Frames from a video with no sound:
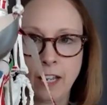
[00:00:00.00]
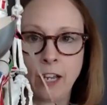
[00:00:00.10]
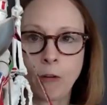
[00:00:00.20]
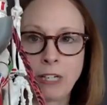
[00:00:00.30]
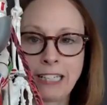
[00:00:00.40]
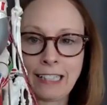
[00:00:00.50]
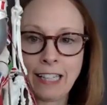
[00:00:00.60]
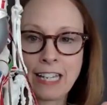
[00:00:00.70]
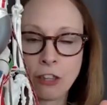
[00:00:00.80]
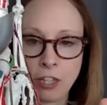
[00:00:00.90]
And when it
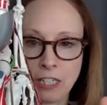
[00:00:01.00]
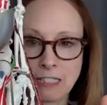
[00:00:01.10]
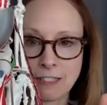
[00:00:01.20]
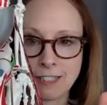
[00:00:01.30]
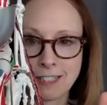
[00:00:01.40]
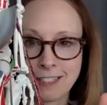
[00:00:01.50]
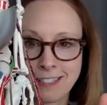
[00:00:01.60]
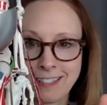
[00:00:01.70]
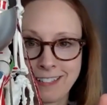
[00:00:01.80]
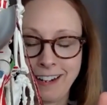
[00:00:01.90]
lengthens,
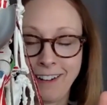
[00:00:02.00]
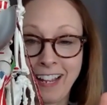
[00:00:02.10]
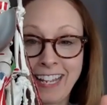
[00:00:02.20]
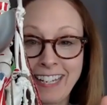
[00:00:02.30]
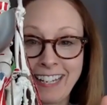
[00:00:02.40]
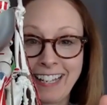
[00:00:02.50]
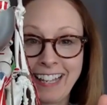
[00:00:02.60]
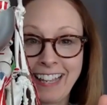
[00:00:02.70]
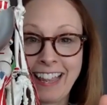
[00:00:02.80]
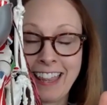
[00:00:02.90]
all right,
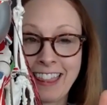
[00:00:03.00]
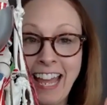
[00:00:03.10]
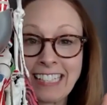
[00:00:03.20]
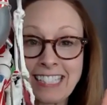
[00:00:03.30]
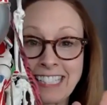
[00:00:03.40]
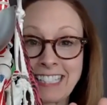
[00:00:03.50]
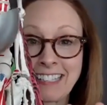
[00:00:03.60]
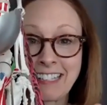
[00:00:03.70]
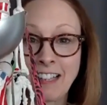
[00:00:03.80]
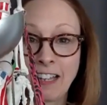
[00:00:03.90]
that's
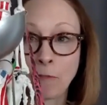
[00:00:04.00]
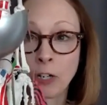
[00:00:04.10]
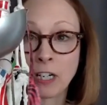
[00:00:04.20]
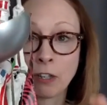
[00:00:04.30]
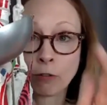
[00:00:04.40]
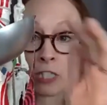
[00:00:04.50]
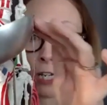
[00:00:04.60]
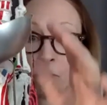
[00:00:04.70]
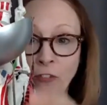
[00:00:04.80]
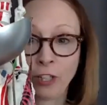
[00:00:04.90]
one of those
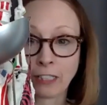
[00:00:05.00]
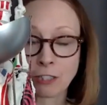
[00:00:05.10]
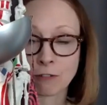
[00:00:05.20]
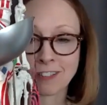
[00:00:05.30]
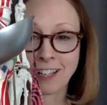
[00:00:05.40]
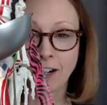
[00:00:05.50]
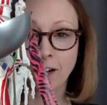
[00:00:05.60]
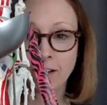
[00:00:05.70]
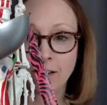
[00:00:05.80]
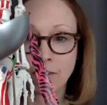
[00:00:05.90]
hip flexors
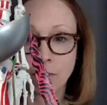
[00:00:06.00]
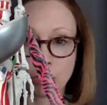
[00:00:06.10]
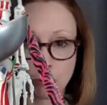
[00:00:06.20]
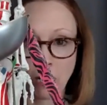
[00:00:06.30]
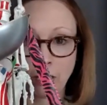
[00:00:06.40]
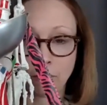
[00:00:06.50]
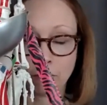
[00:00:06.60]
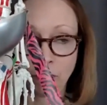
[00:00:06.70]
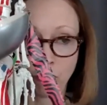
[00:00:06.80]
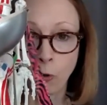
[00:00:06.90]
there, which rectus
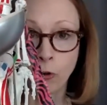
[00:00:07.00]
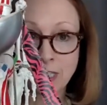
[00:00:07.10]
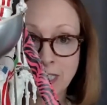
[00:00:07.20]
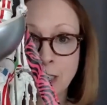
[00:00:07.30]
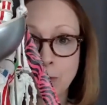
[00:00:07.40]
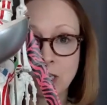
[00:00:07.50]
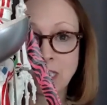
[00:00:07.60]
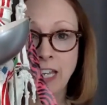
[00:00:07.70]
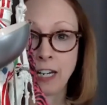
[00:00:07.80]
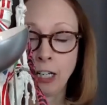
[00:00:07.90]
femoris is. We just
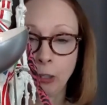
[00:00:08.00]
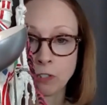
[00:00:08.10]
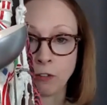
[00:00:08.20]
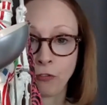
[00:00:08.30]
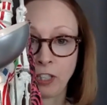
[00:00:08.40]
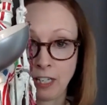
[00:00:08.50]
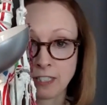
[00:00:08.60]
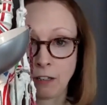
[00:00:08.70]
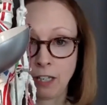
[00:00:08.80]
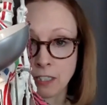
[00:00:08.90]
said it helps to,
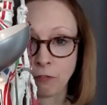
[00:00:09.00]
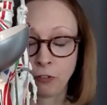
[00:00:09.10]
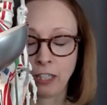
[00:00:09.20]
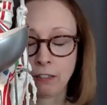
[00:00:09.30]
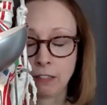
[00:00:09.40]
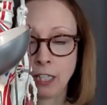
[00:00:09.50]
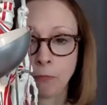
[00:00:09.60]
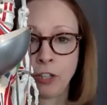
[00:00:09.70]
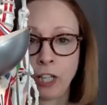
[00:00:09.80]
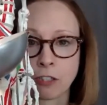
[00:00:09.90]
it's a hip
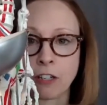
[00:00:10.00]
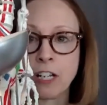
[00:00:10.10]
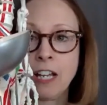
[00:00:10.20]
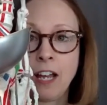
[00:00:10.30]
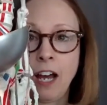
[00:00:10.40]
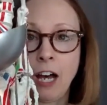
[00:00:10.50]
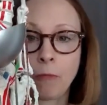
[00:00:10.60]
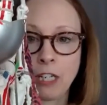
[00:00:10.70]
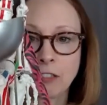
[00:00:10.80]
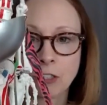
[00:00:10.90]
flexor.
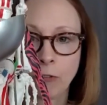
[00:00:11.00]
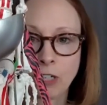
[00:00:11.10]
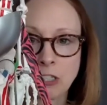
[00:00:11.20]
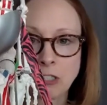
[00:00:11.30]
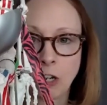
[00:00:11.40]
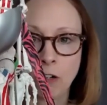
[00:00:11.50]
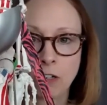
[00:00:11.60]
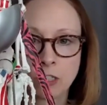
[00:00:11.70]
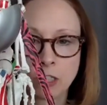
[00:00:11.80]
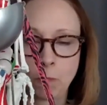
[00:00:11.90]
It's going to start
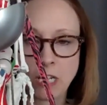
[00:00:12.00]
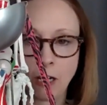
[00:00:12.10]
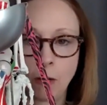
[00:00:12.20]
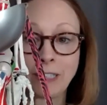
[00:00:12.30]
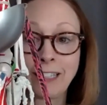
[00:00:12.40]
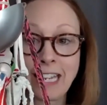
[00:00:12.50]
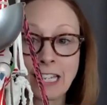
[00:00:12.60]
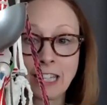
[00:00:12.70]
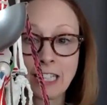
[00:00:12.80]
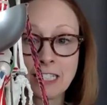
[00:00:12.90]
to become
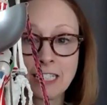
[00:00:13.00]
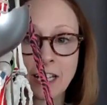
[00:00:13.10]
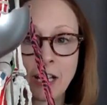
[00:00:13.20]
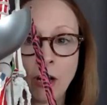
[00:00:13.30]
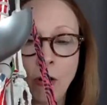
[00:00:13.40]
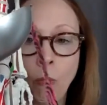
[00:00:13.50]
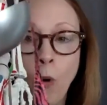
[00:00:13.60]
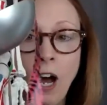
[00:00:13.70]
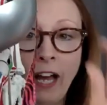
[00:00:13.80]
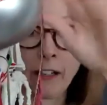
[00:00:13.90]
lengthened,
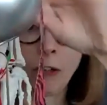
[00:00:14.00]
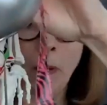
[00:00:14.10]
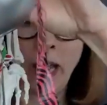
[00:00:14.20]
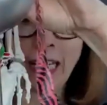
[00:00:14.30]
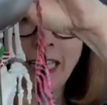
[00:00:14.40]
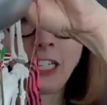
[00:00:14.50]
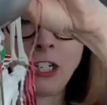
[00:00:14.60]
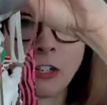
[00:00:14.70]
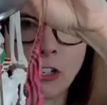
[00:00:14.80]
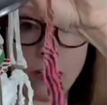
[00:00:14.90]
while back
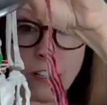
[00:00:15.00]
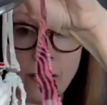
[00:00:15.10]
here,